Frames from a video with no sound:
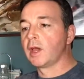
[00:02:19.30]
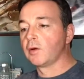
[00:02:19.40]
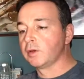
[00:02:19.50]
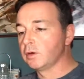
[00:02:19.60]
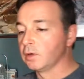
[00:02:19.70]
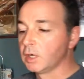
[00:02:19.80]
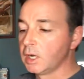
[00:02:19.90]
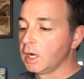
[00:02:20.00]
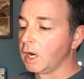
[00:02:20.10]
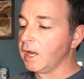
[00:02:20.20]
Now here,
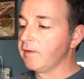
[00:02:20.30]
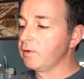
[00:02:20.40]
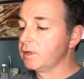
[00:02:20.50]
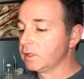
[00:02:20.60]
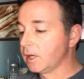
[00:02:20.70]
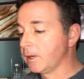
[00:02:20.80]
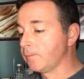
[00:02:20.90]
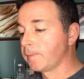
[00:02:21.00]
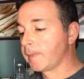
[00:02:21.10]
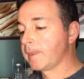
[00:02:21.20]
I have a